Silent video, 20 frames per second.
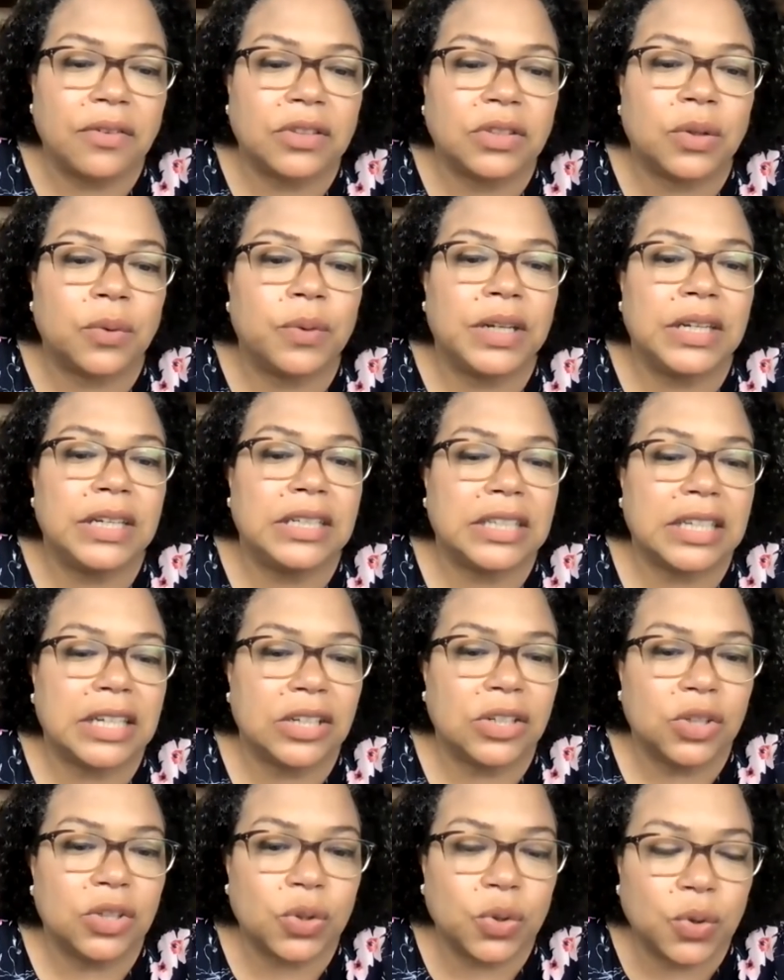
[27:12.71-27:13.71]
So we need to
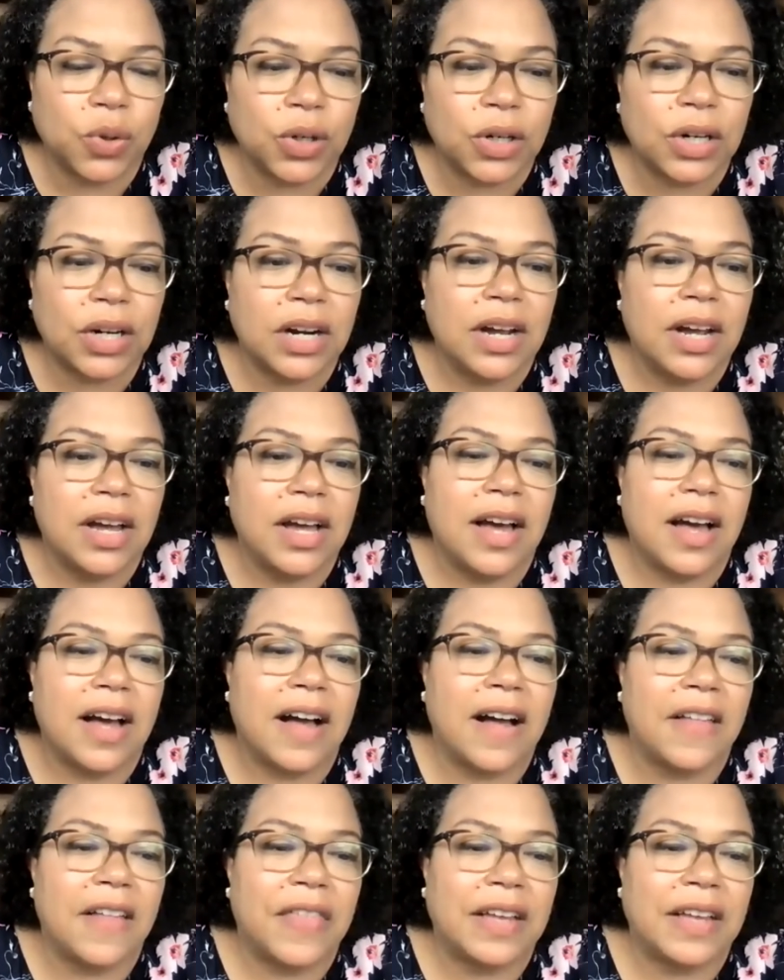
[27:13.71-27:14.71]
ensure
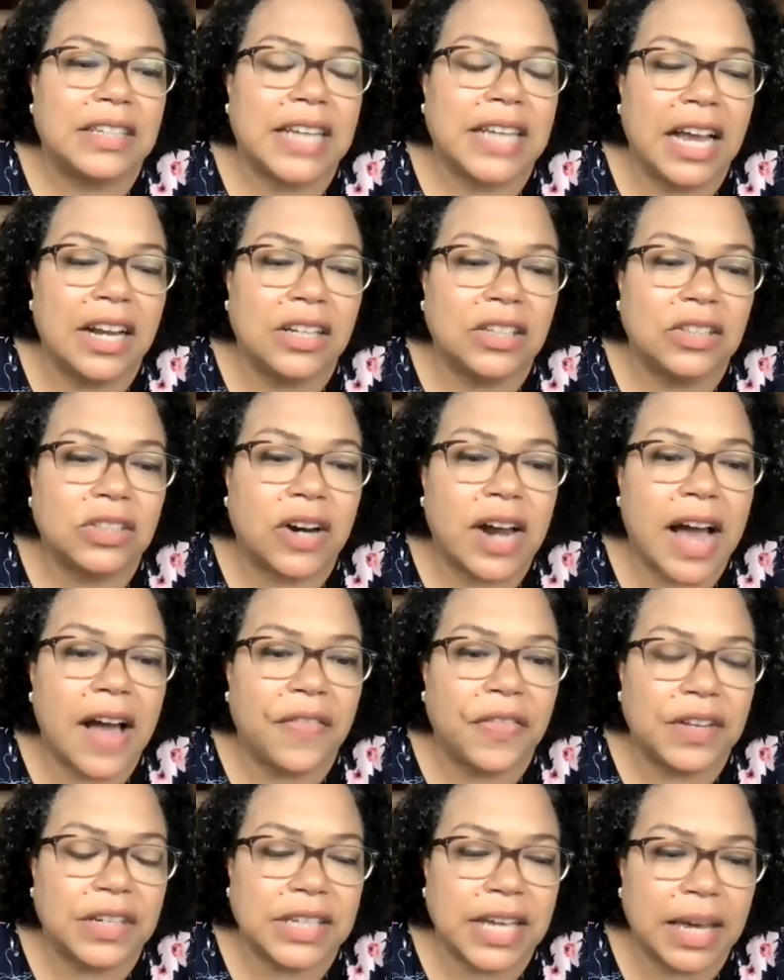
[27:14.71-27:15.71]
that tenants are
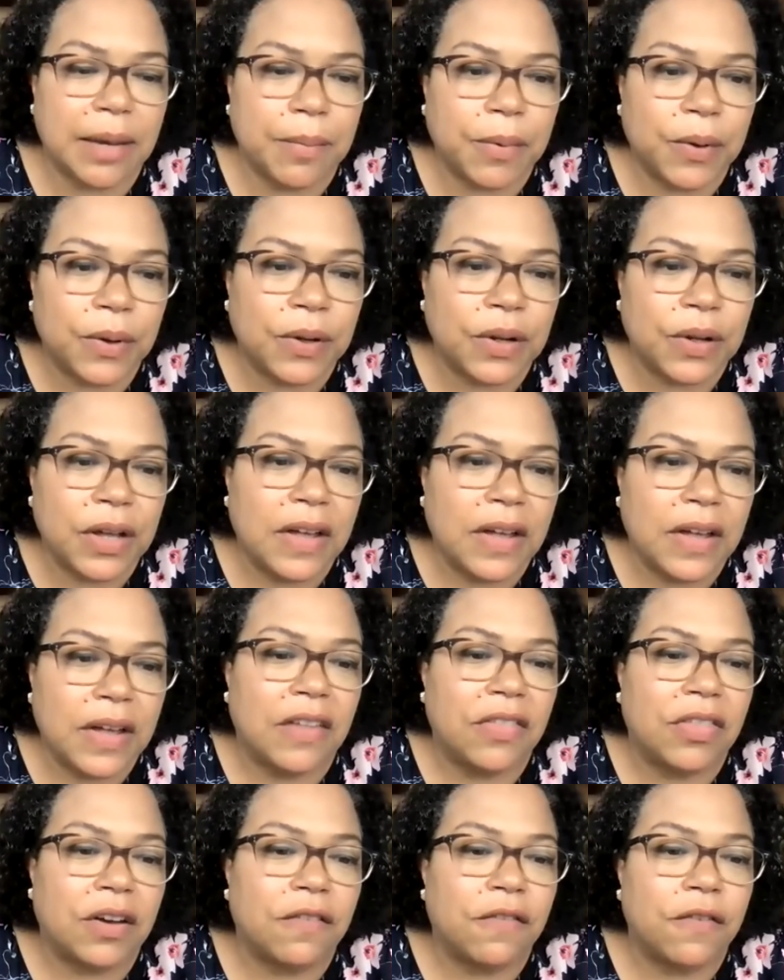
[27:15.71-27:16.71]
at the table,
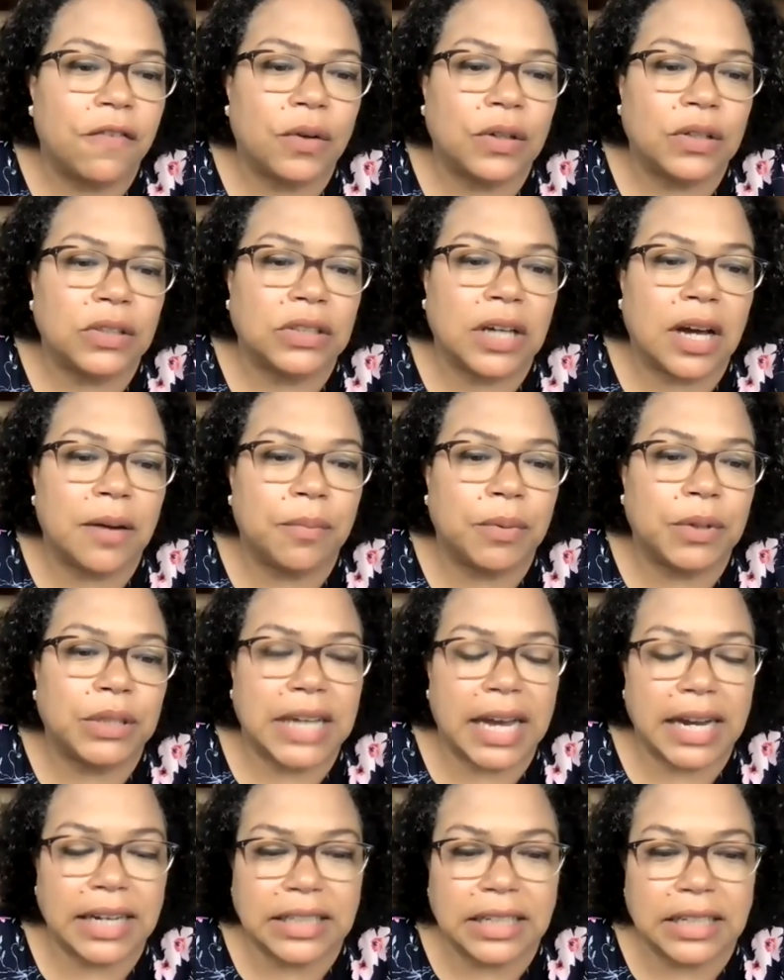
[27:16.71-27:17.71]
that they're focused on
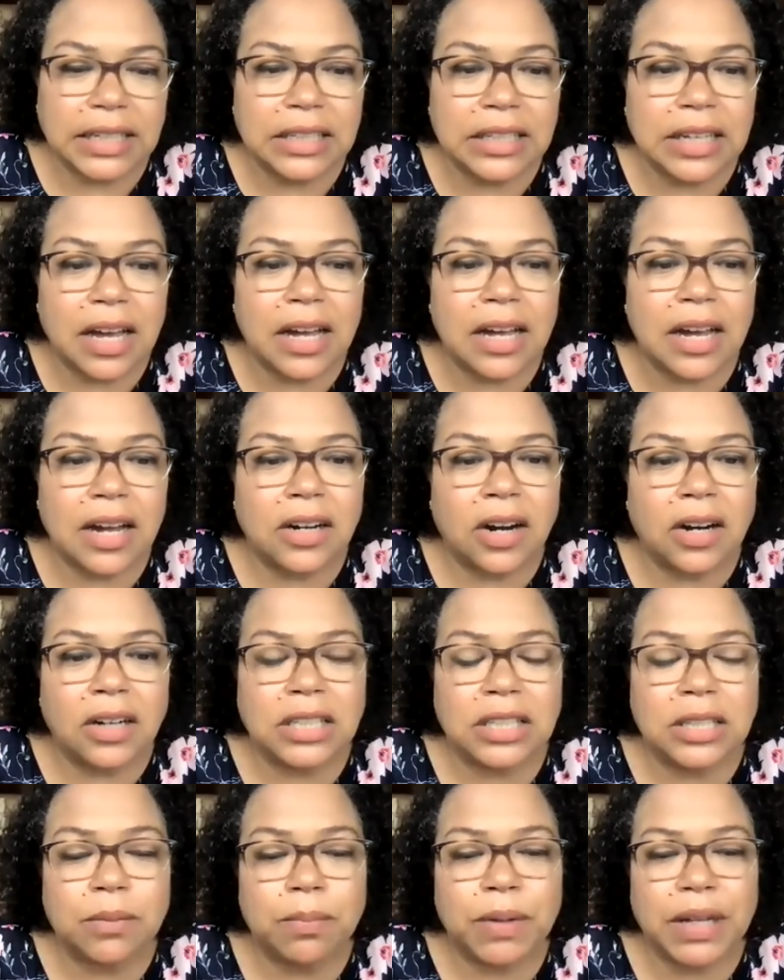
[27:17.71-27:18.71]
protecting our
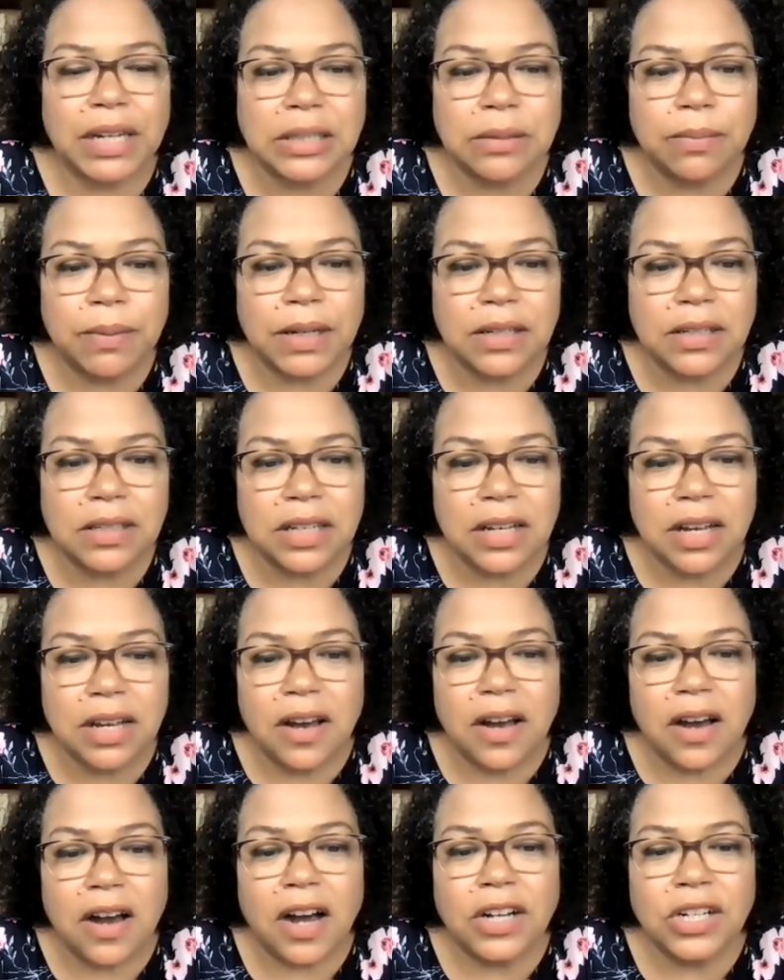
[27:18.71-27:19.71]
displacement,
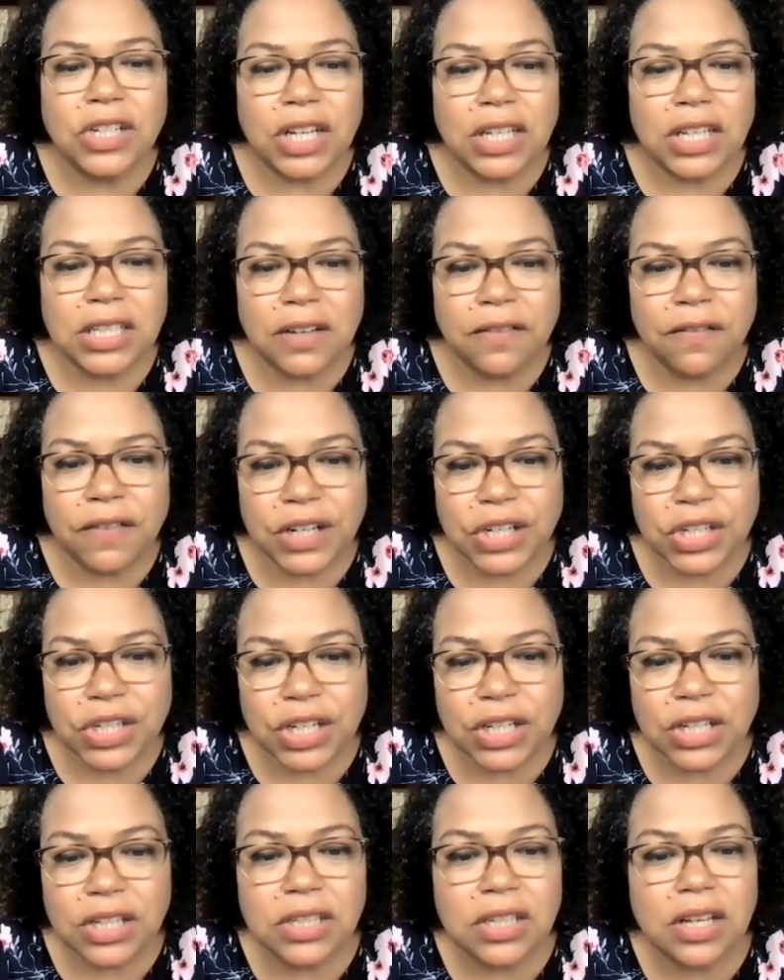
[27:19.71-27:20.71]
unjust
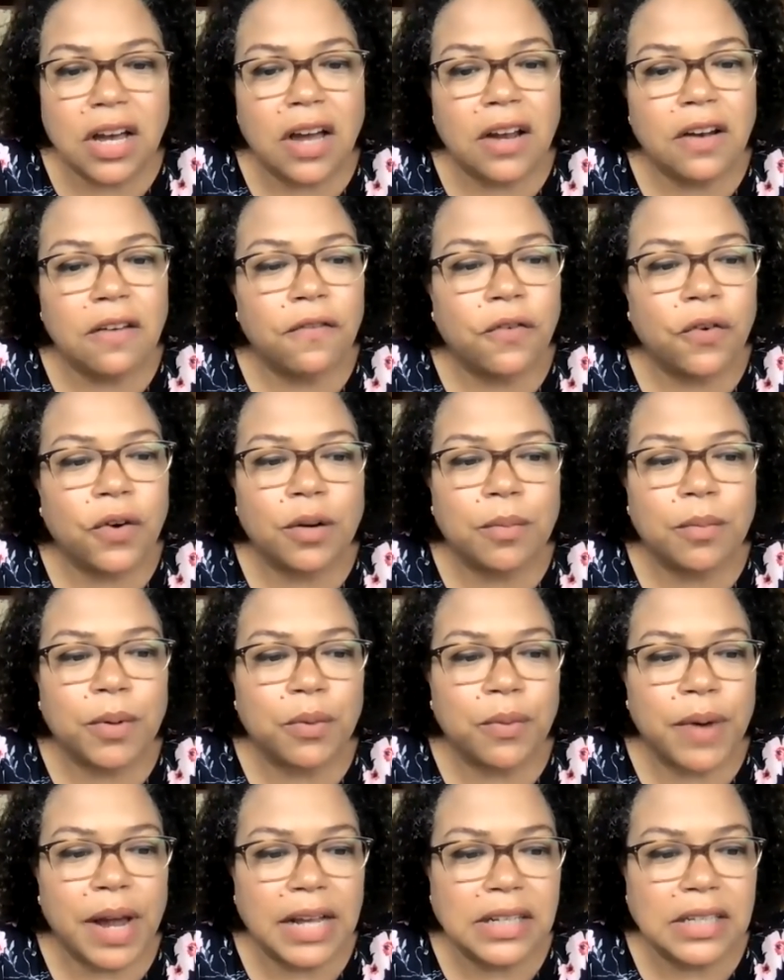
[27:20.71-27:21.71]
evictions, unaffordable
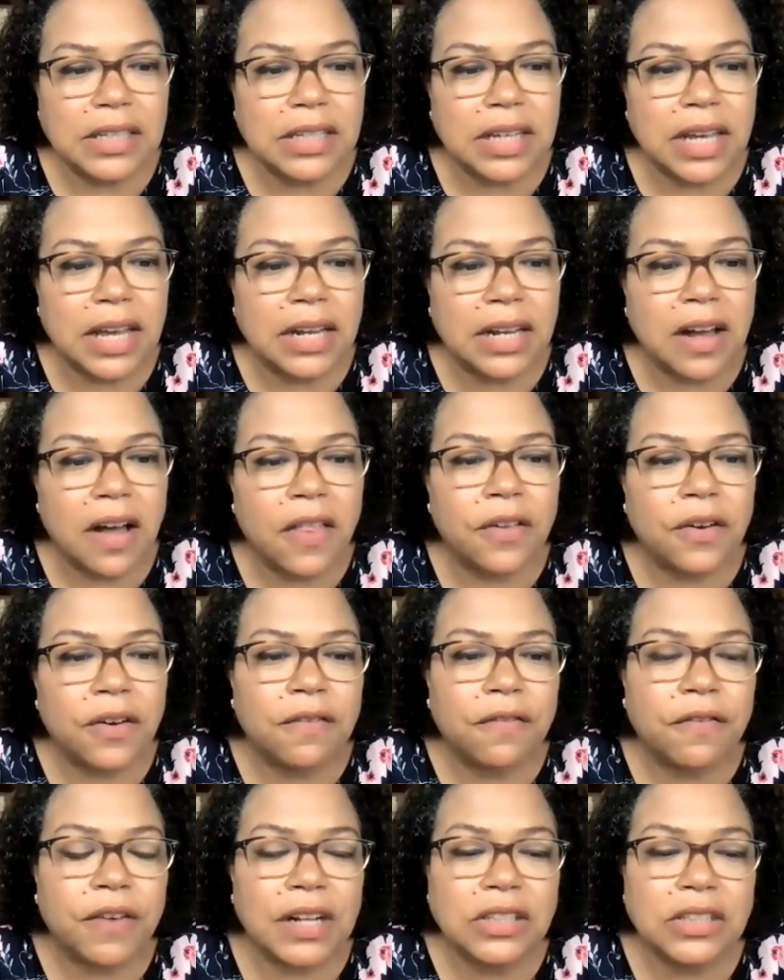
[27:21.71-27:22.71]
rents, and other
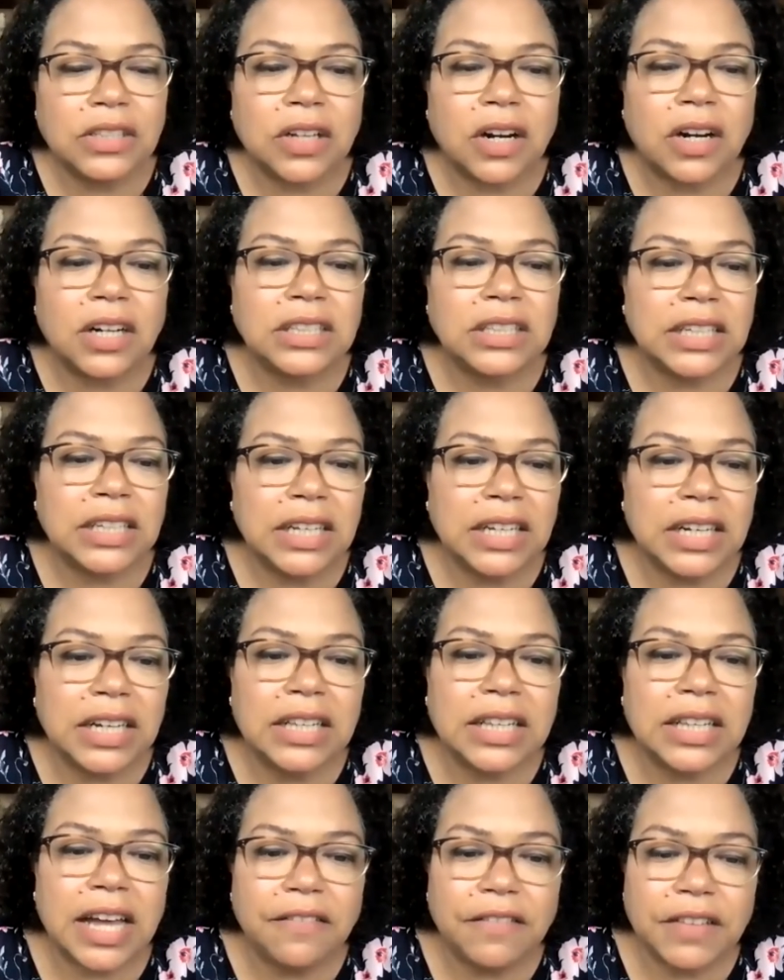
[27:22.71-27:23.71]
affronts to our dignity,
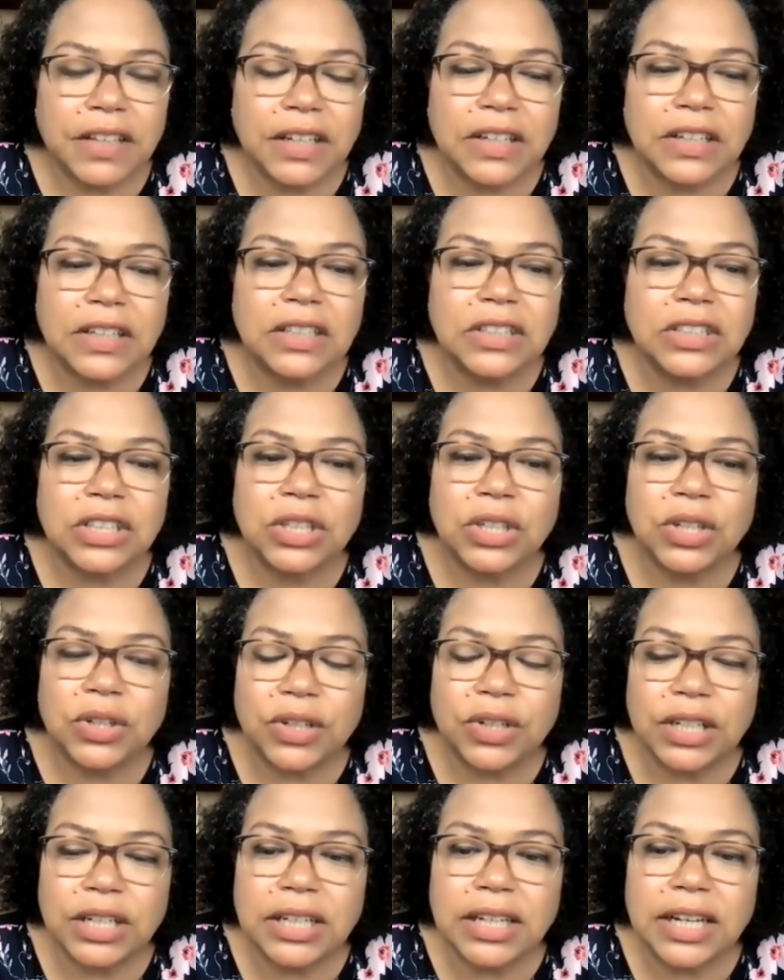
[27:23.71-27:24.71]
livelihood,
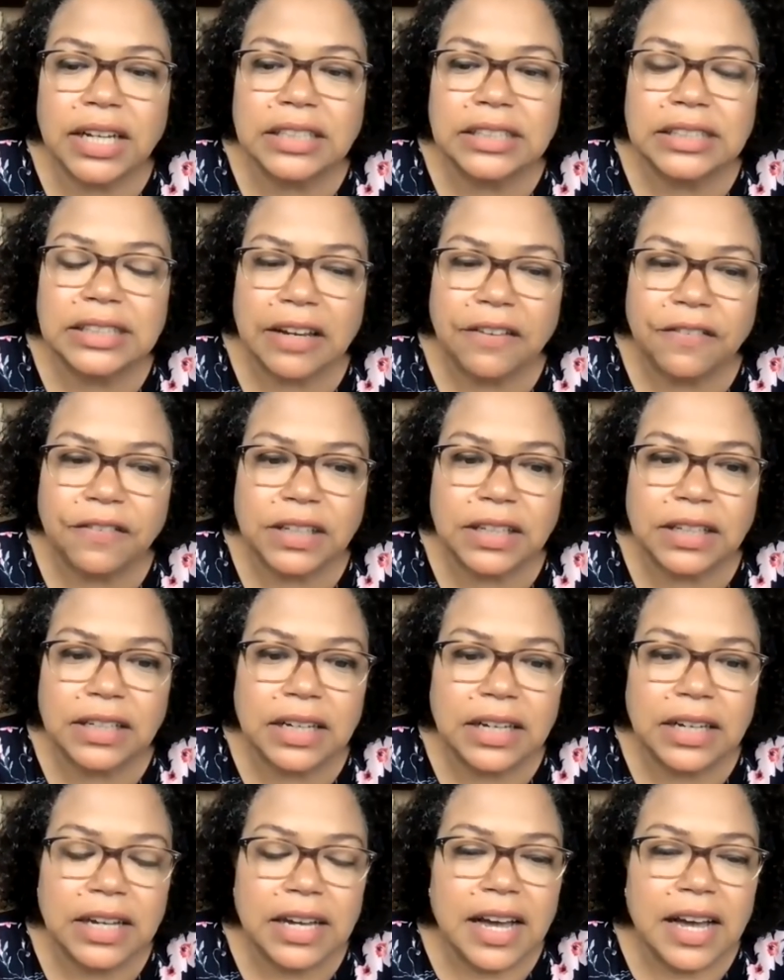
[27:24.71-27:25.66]
security, and safety.